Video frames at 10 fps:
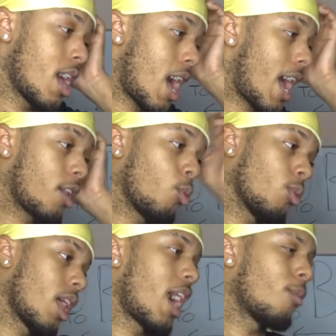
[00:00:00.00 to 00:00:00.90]
I ain't gonna
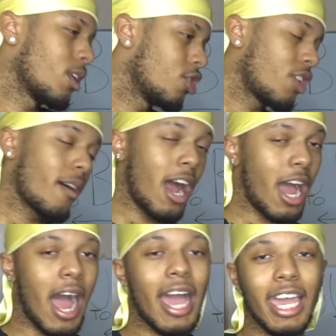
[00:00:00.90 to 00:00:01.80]
lie. I want to drive.
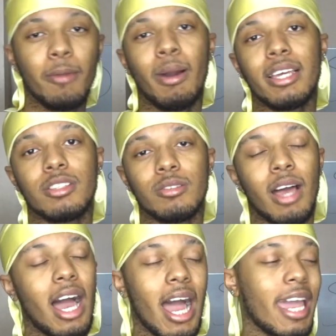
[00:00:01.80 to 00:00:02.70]
I hate bikes.
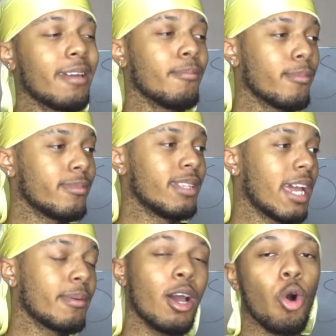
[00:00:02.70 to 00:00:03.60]
I hate
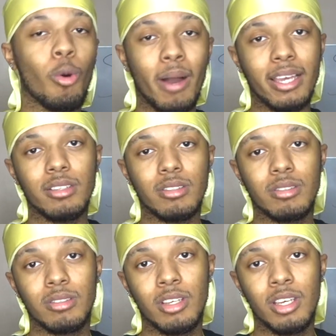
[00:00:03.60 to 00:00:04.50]
damn near all bikes.